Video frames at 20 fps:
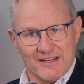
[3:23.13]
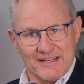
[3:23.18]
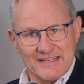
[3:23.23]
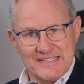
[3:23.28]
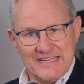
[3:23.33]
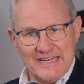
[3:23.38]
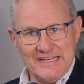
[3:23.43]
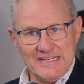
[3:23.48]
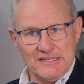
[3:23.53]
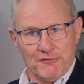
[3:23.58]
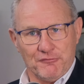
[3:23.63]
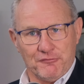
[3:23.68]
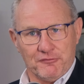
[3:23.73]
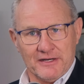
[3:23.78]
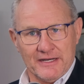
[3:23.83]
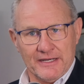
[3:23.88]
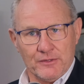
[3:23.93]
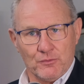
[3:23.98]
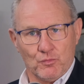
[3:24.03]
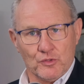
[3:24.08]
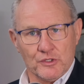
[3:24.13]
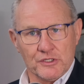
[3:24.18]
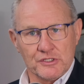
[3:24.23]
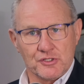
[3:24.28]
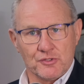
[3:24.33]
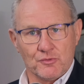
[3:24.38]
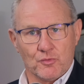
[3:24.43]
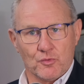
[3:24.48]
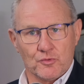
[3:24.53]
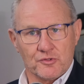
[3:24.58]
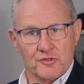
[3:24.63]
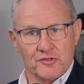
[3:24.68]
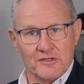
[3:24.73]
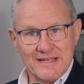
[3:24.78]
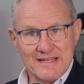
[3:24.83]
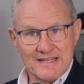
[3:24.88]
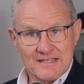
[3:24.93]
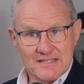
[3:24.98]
identify, and work towards